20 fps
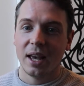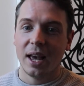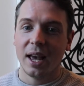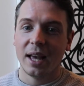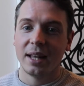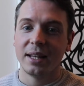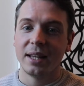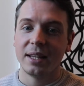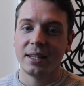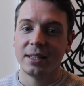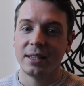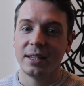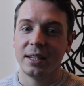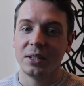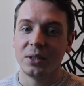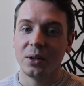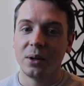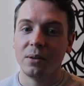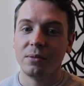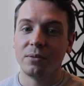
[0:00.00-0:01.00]
And they
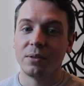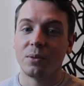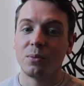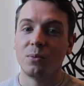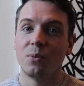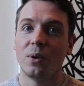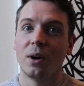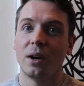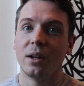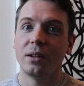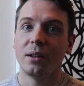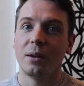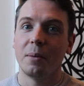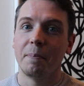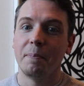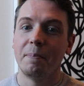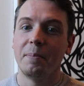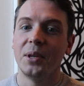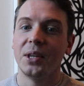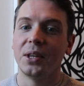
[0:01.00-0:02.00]
seat over
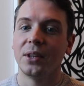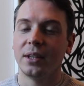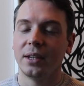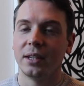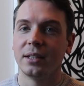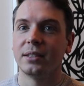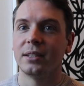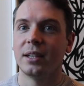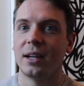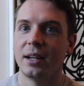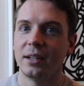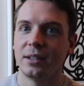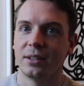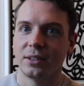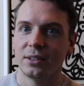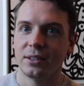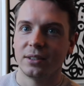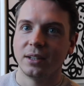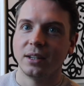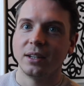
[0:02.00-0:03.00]
1 billion
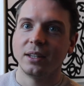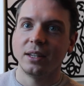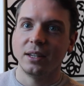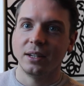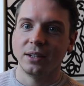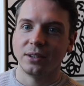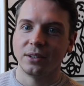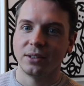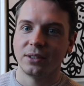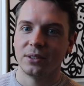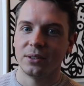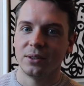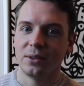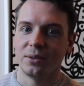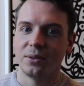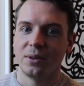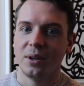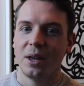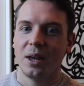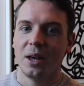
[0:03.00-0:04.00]
diners a year. So